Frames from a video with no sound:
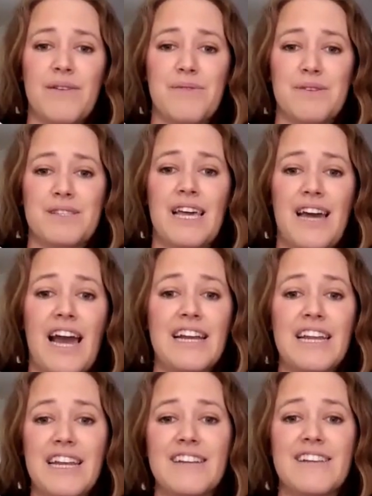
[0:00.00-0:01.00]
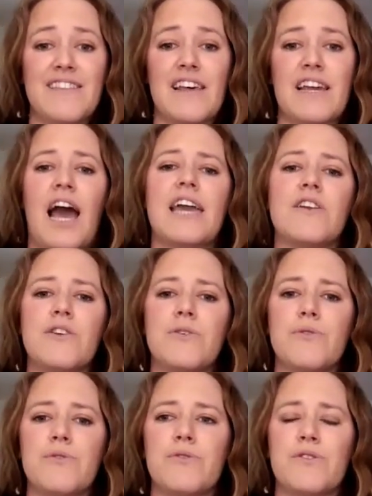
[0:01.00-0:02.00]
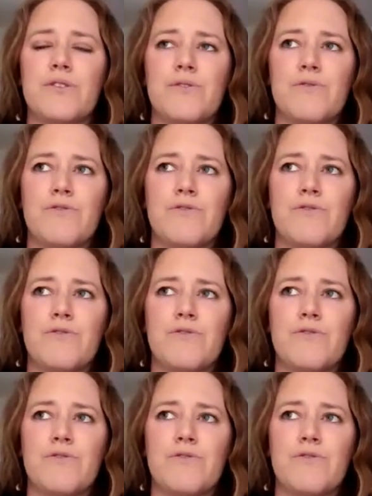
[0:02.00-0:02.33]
It was like, I need, like I had used